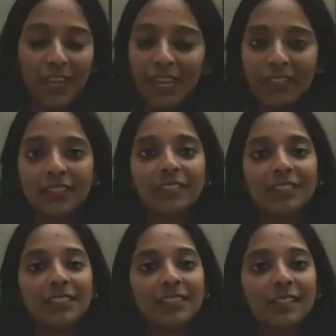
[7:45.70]
it
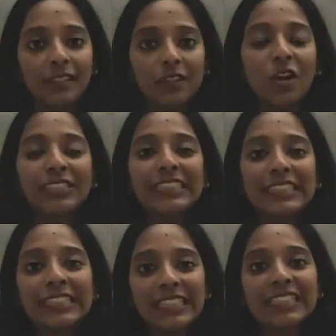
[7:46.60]

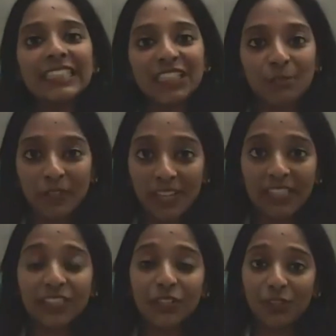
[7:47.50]
constantly
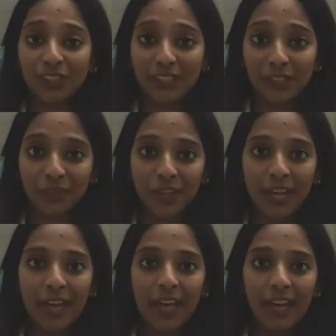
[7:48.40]
stimulates your nerve
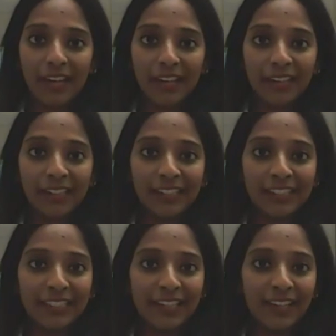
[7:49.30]

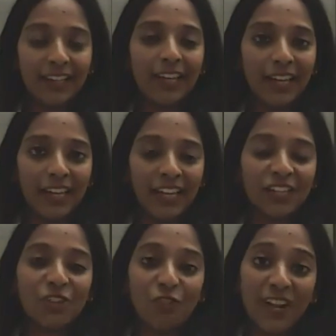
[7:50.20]
and
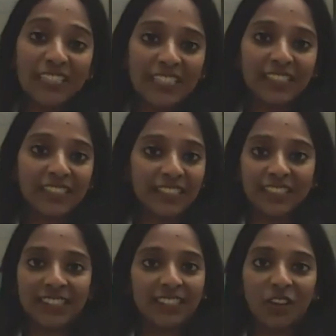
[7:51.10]
it
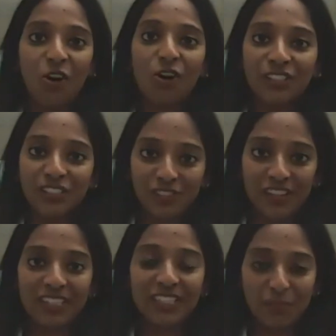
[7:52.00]
resists
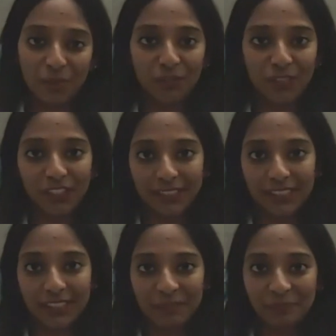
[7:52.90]
auditory deprivation.
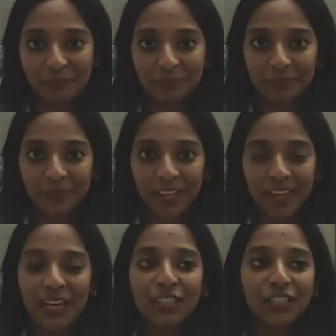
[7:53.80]

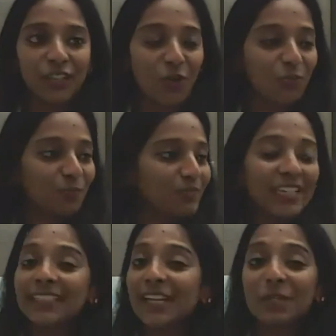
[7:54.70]
So
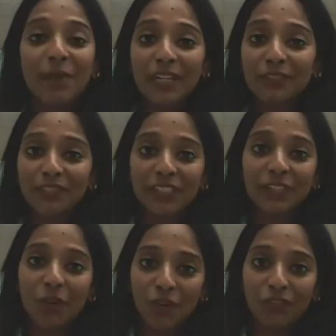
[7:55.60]
these are the benefits
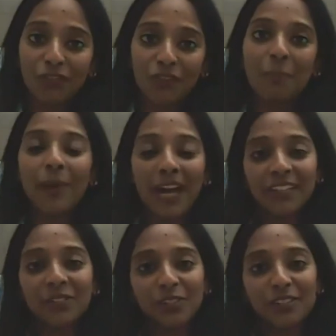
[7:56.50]
of
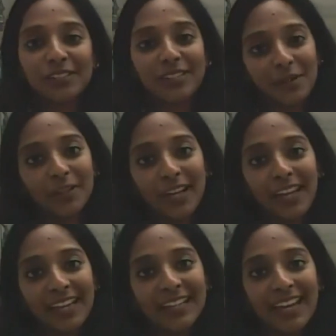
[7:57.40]
binaural hearing
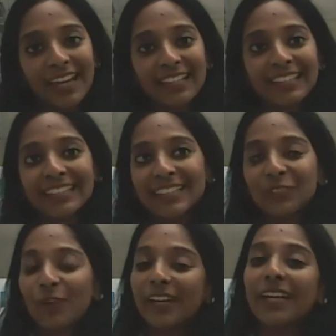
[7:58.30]
aid, and this is
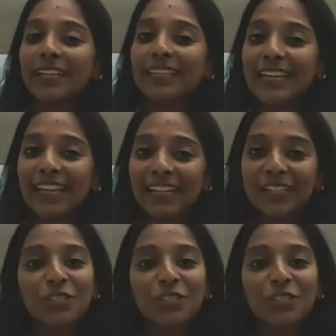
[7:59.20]
why I think